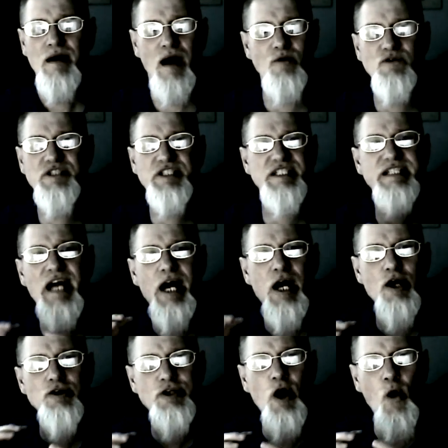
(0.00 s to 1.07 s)
I was
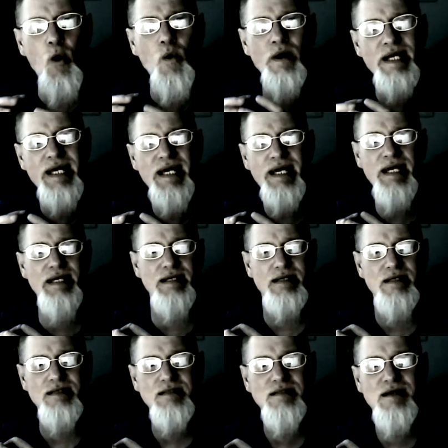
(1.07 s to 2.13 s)
scared going
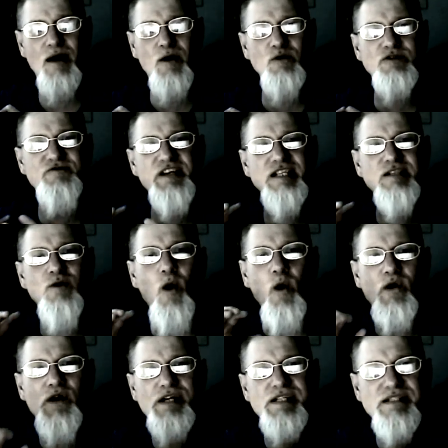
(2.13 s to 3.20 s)
in. I was
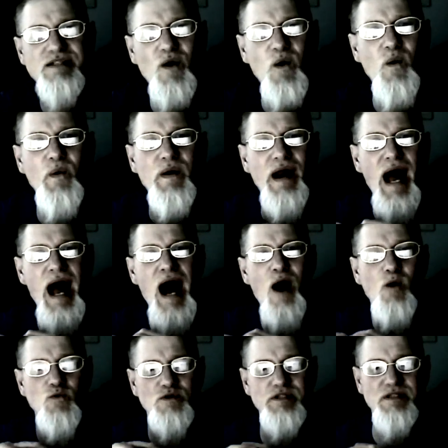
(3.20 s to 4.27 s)
victorious going
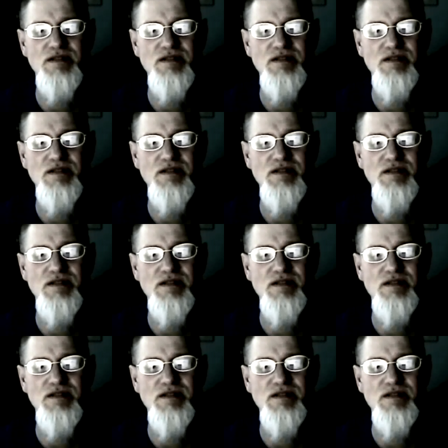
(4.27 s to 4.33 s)
out.